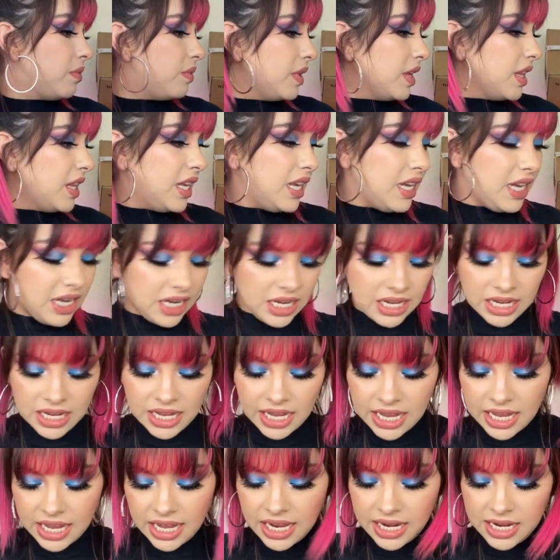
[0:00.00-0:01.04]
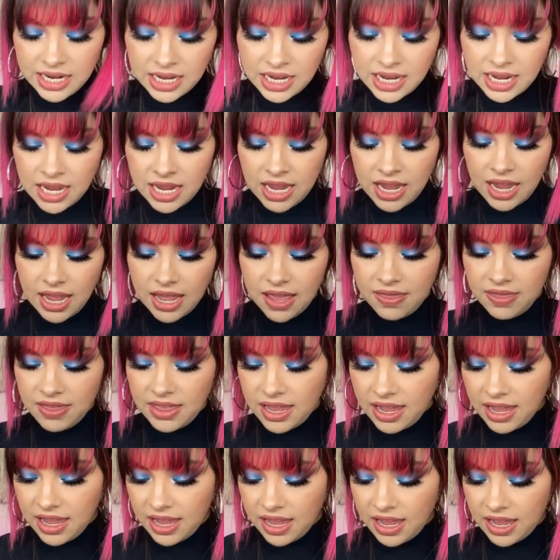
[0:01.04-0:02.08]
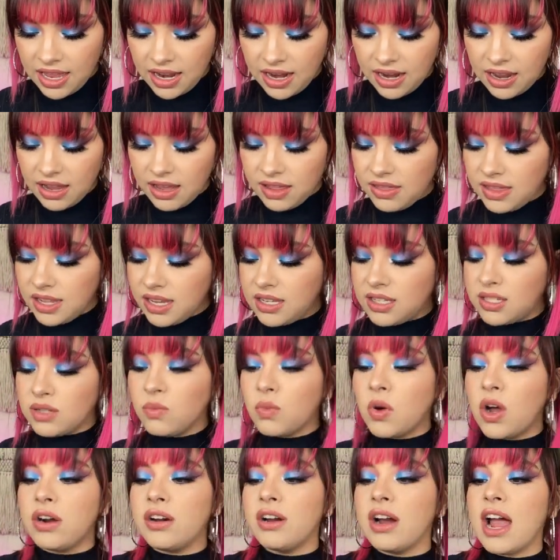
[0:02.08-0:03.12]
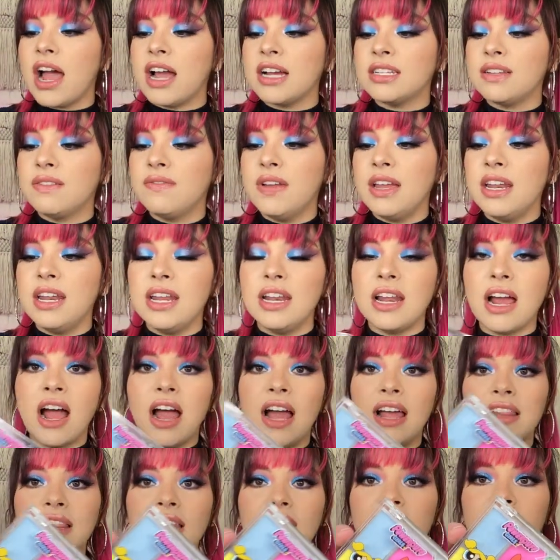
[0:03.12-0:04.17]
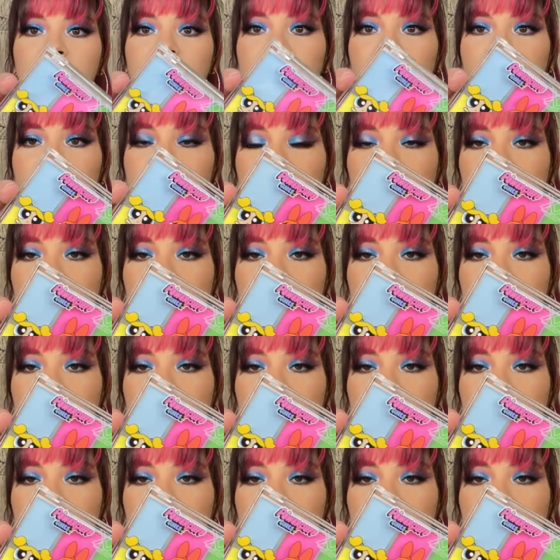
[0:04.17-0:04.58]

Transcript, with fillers: really good. And then this water-activated eyeliner